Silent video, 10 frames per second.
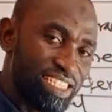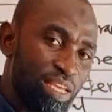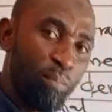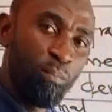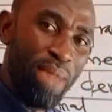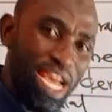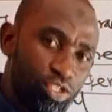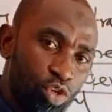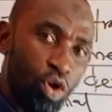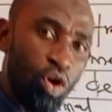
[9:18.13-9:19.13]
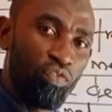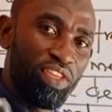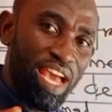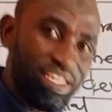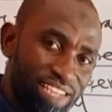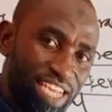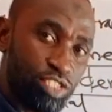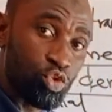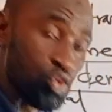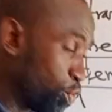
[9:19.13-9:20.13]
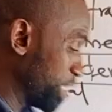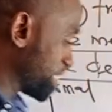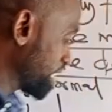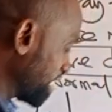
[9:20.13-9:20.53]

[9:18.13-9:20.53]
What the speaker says: the measure of the essence to which